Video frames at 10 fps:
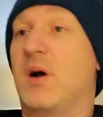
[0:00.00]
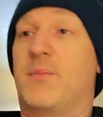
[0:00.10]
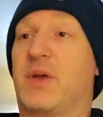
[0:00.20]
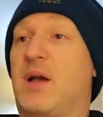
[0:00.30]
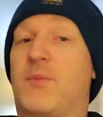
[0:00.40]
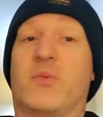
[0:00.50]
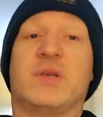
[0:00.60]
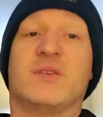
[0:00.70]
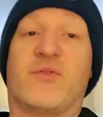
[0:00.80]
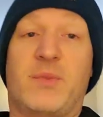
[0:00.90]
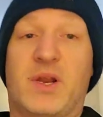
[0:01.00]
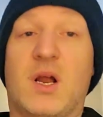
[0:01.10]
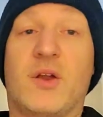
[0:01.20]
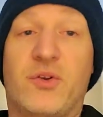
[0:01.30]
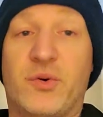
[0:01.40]
become a reason for me to
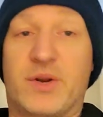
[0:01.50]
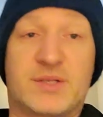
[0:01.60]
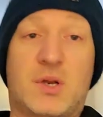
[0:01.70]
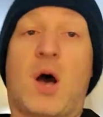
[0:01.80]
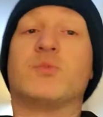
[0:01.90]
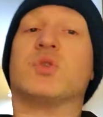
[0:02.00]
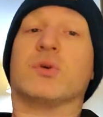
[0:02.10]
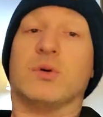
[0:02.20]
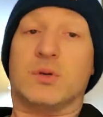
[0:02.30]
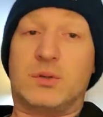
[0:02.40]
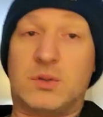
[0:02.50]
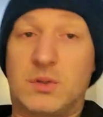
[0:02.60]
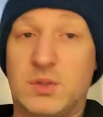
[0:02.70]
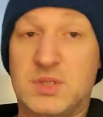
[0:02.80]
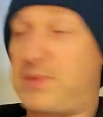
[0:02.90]
not do it. It's an obstacle,
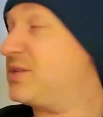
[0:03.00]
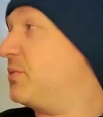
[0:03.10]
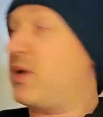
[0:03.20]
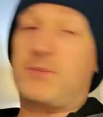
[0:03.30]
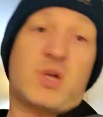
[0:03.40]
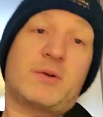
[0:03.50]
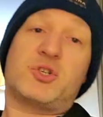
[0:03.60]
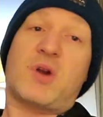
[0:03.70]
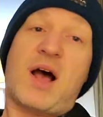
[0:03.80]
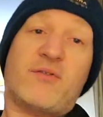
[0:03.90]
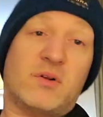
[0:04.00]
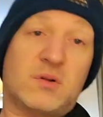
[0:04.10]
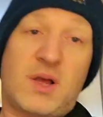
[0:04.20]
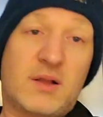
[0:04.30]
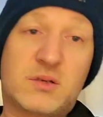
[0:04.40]
especially when I
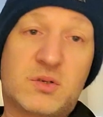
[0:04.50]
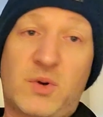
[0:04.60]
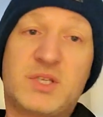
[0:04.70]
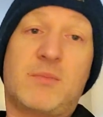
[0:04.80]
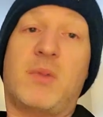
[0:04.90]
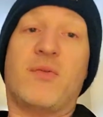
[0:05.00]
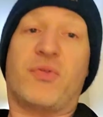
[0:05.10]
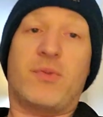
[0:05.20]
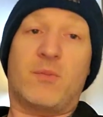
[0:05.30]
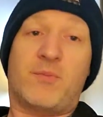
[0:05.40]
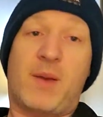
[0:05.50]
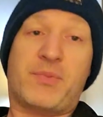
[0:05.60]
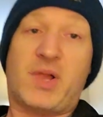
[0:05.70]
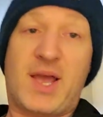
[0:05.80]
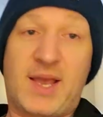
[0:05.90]
travel twice a month by
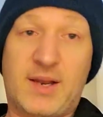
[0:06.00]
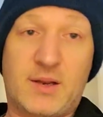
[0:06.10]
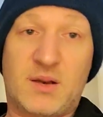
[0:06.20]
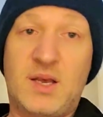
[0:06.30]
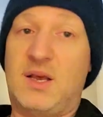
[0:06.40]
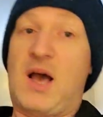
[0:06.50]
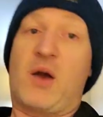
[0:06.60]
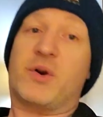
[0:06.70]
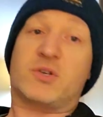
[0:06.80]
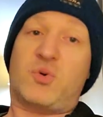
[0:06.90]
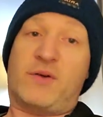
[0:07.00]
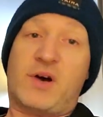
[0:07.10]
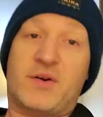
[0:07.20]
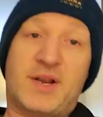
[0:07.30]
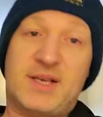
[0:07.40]
plane and I work
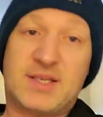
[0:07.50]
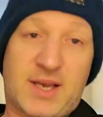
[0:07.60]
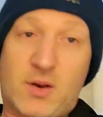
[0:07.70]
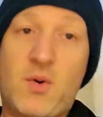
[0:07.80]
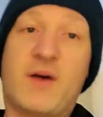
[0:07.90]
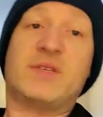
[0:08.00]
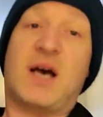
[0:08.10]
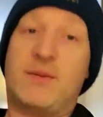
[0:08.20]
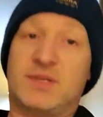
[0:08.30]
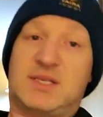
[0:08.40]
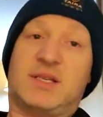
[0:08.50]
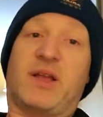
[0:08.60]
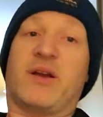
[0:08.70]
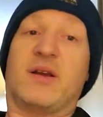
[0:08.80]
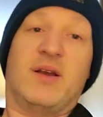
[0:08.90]
12-hour days. Like I don't have time to sit
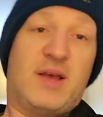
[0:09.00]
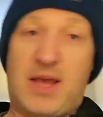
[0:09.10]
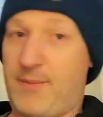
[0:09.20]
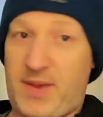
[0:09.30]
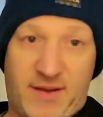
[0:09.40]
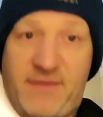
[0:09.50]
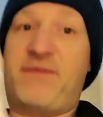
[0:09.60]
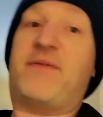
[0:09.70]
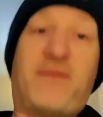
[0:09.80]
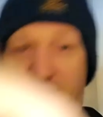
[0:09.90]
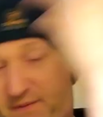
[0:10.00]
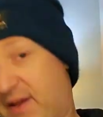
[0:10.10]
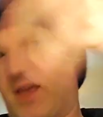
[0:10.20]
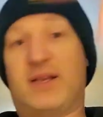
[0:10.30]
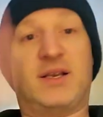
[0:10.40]
there and make
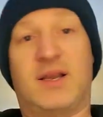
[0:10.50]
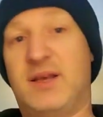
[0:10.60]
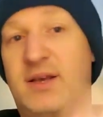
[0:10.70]
fucking